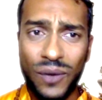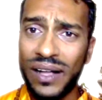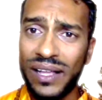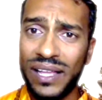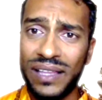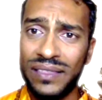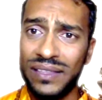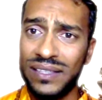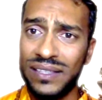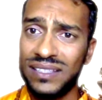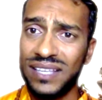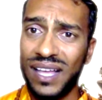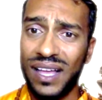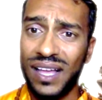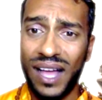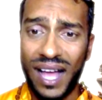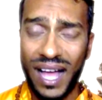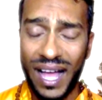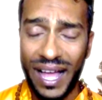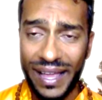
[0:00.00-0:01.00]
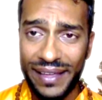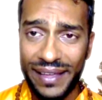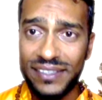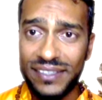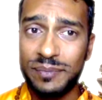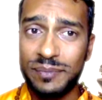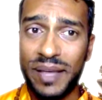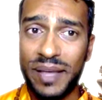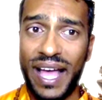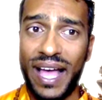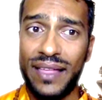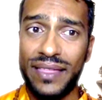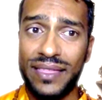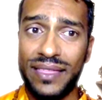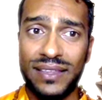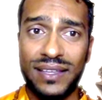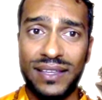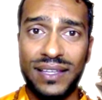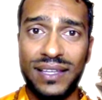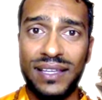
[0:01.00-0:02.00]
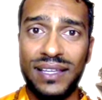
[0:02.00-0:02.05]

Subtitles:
walking this highest path,